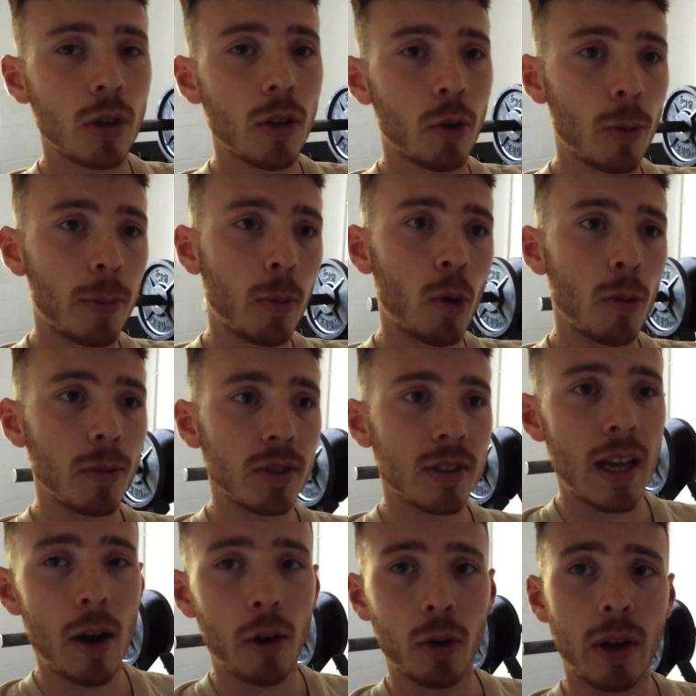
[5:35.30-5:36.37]
did a couple warm-ups
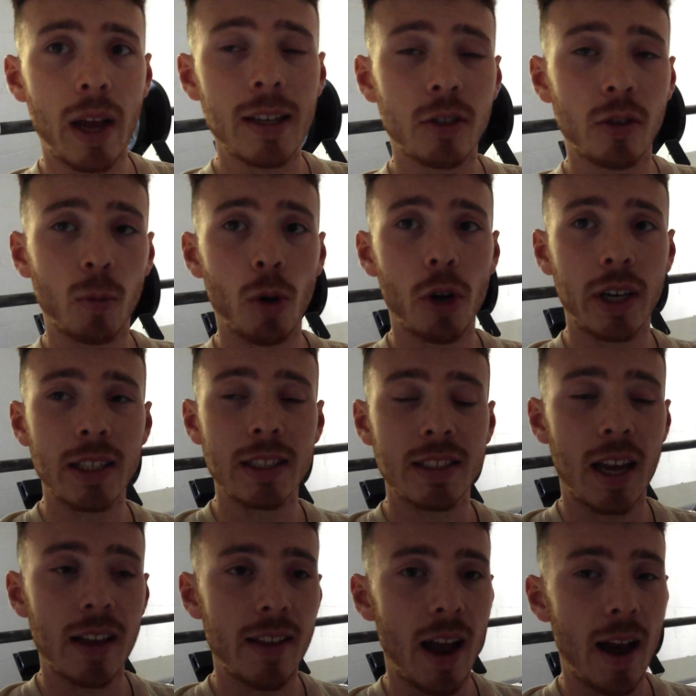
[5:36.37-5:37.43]
now, I'm gonna get into the working
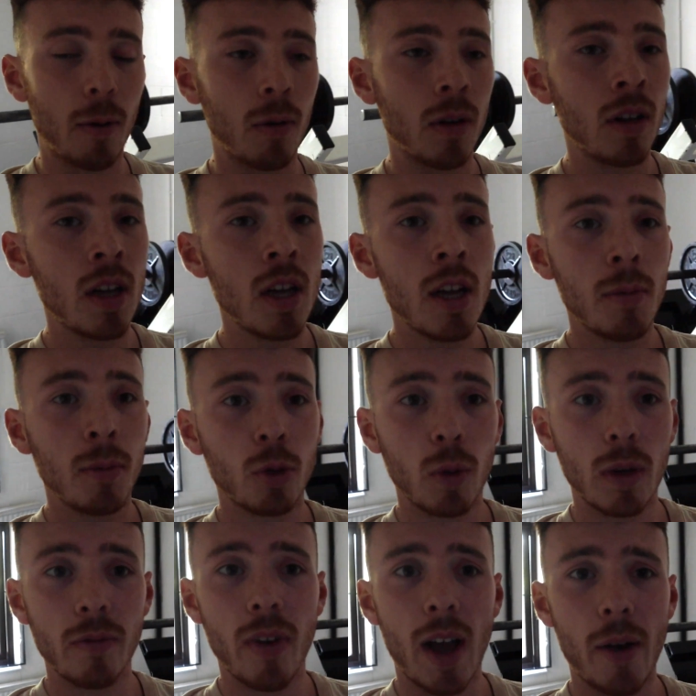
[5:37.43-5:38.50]
set now.
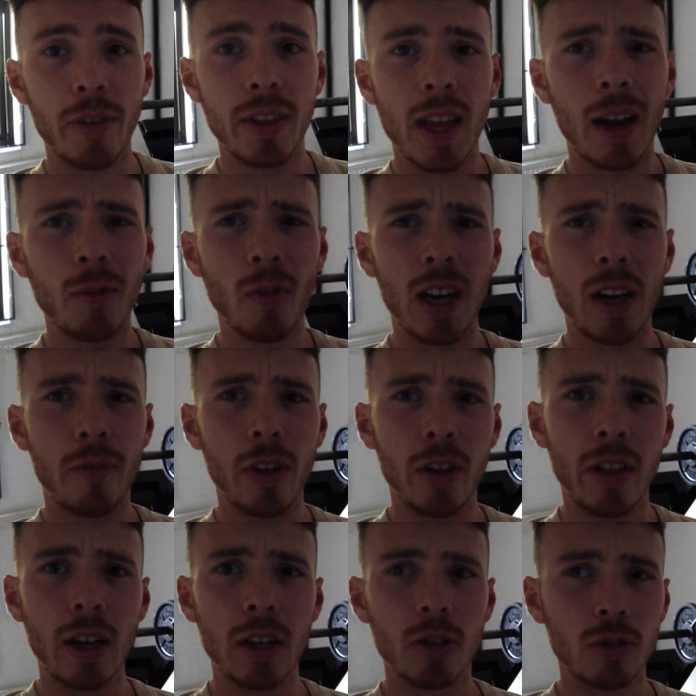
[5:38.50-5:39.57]
Between 5 and 9, really
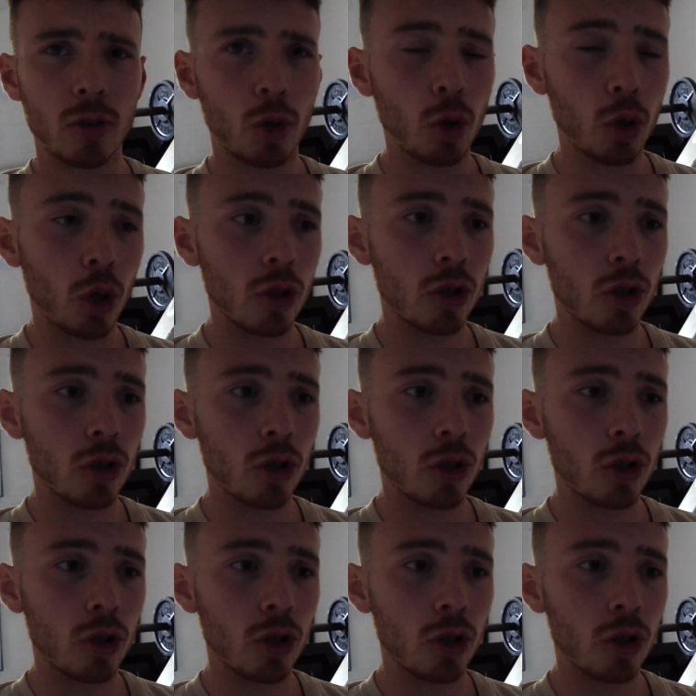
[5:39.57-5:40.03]
feeling that good